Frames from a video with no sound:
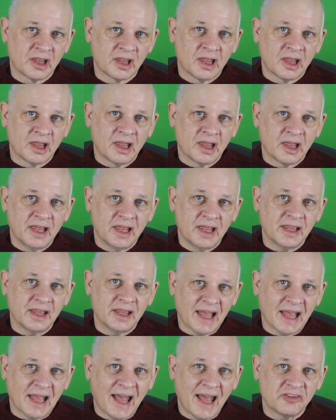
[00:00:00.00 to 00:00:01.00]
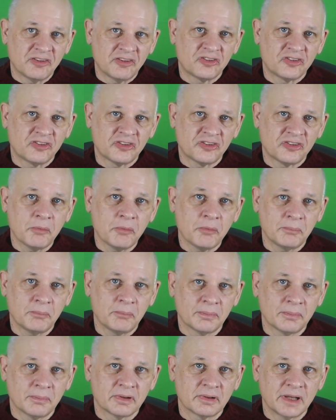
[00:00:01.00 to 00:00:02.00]
it has some
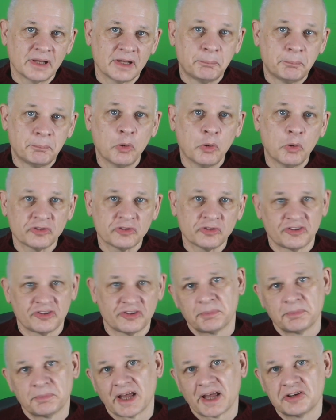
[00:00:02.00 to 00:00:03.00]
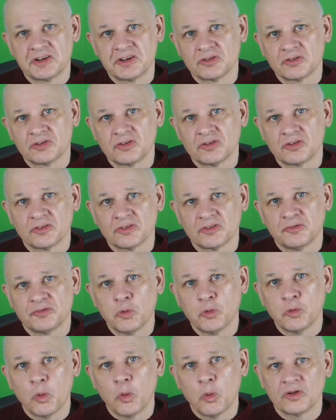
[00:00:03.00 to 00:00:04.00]
important implications
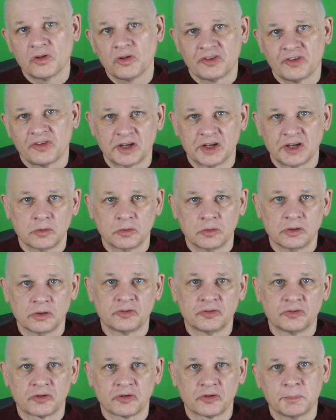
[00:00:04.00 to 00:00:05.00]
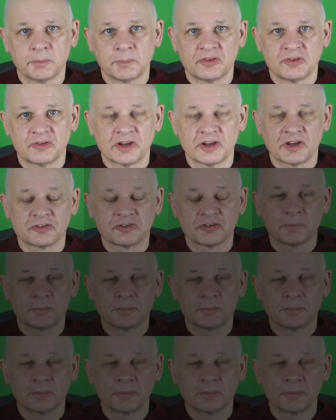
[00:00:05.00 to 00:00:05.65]
for technical documentation.